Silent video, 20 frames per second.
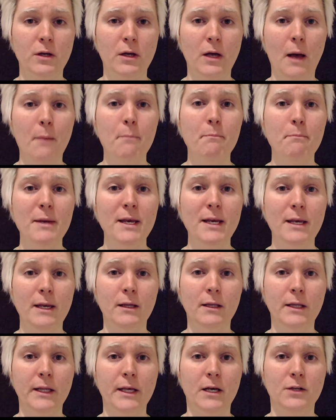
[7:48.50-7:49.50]

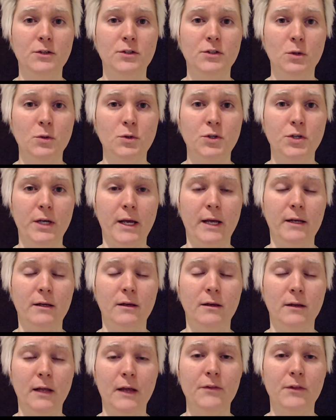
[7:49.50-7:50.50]
immediately
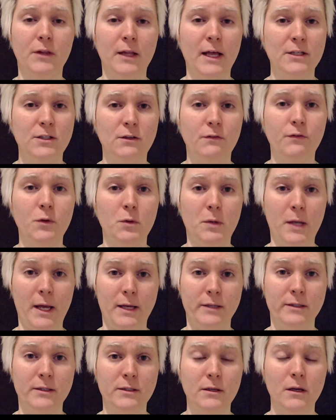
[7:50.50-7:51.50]
associated in the last few
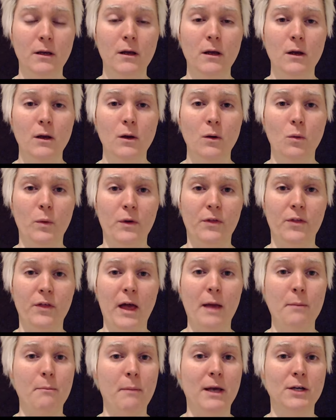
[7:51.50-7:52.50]
days with
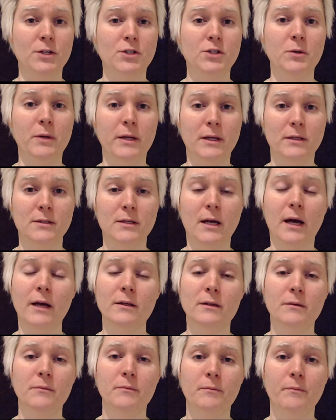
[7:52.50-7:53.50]
a mass shooting site.